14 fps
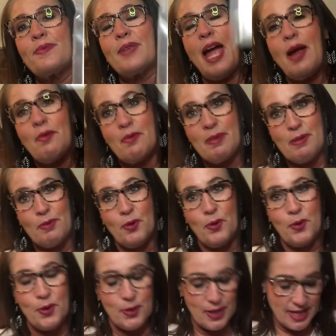I remember
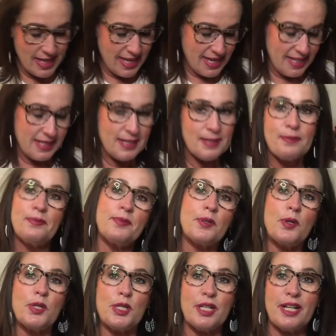ordering these
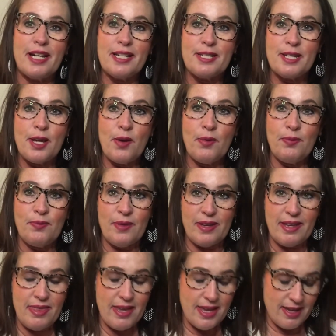course, you guys know, I
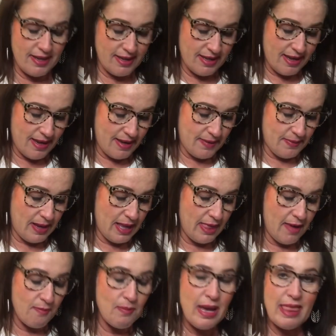think um, I
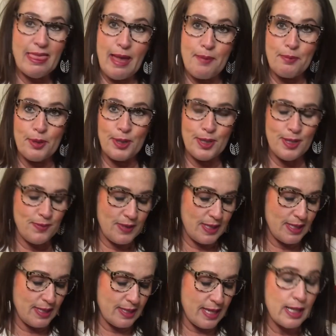love my leopard. This
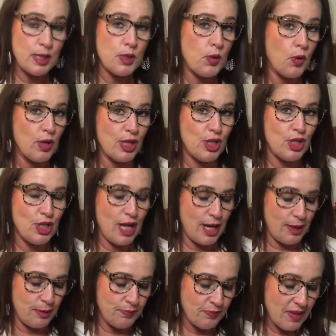is like a tortoise
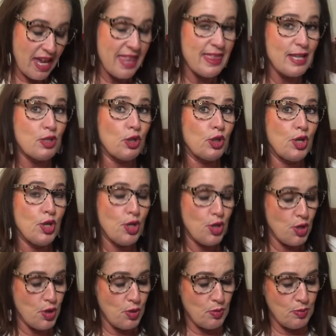shell, and these are
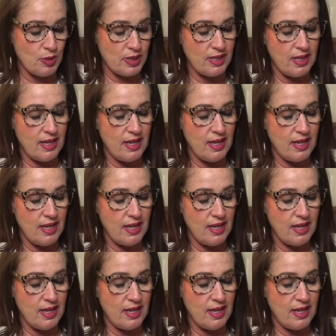hoops.